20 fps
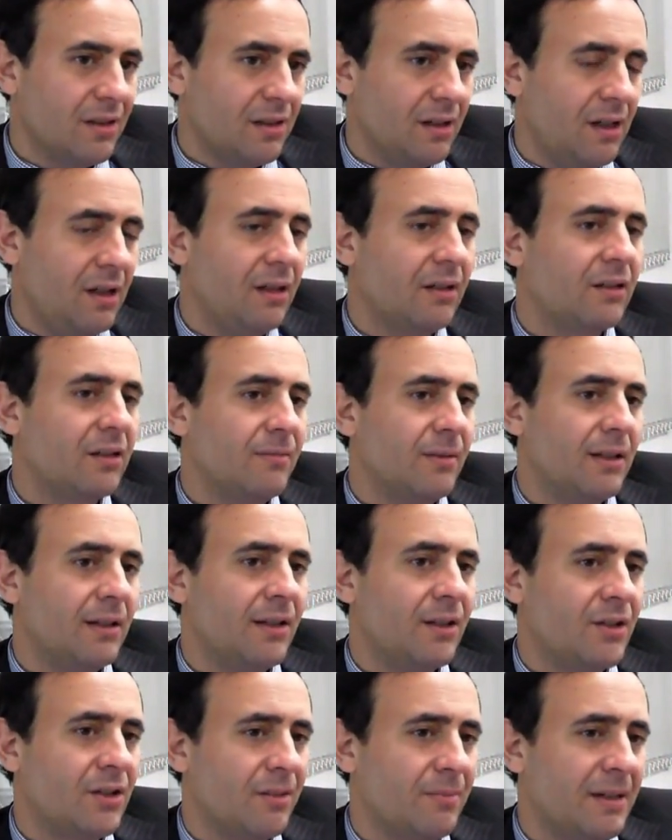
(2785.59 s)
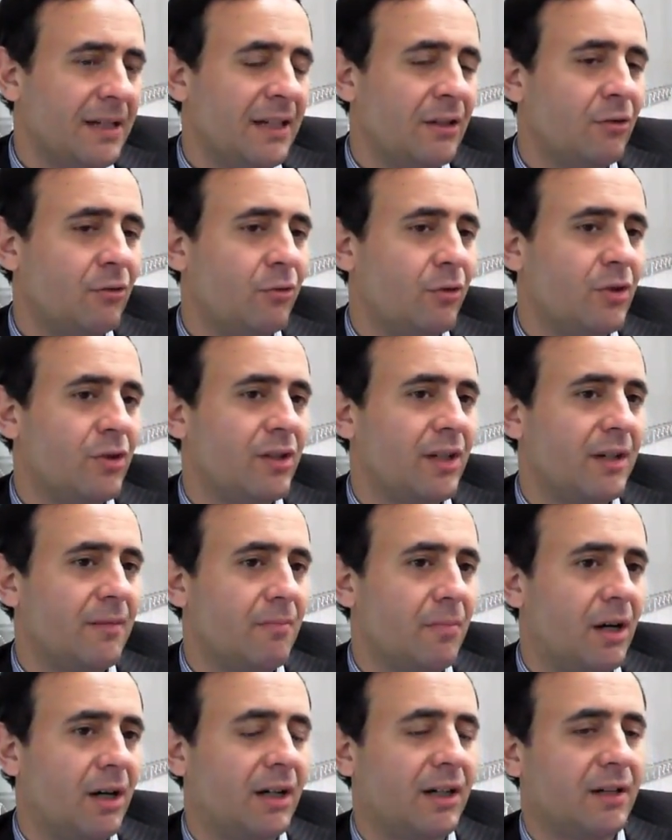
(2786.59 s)
ultimately some interesting
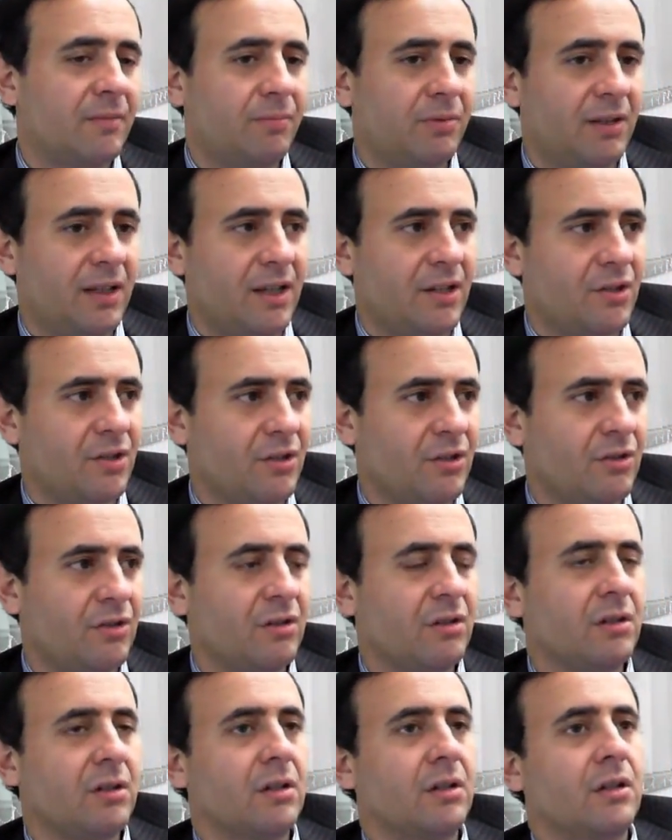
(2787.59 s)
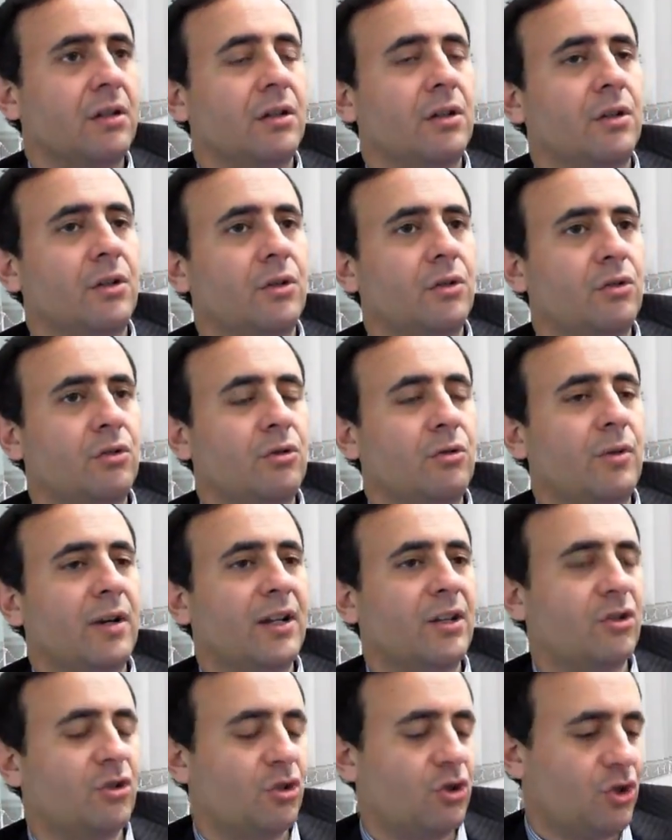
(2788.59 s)
marketplaces to
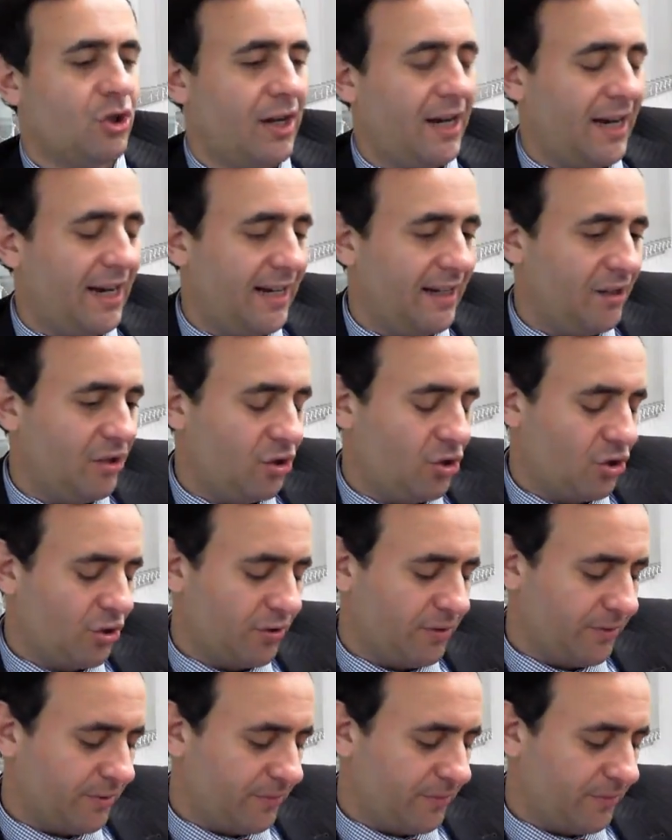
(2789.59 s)
exchange